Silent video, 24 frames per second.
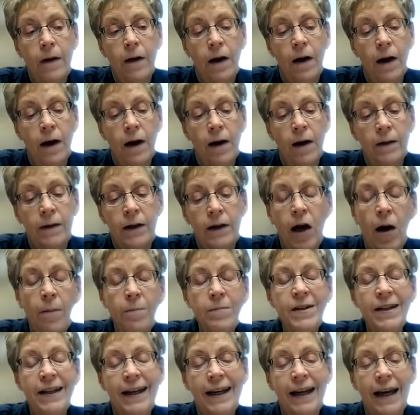
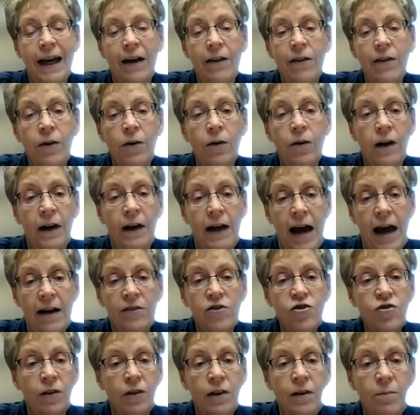come together and
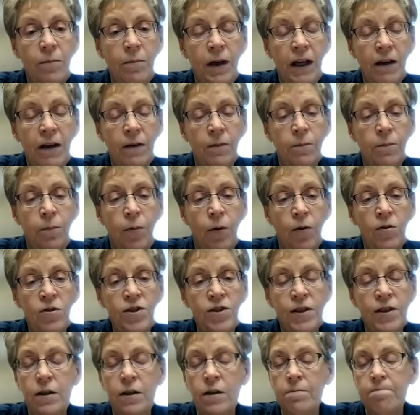actually meet in
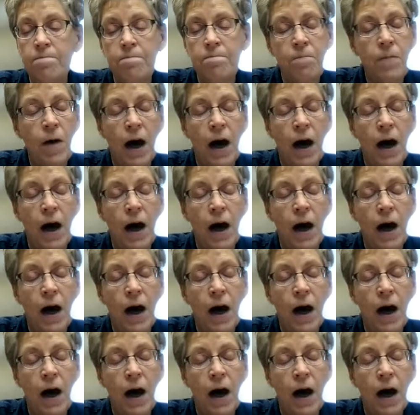person,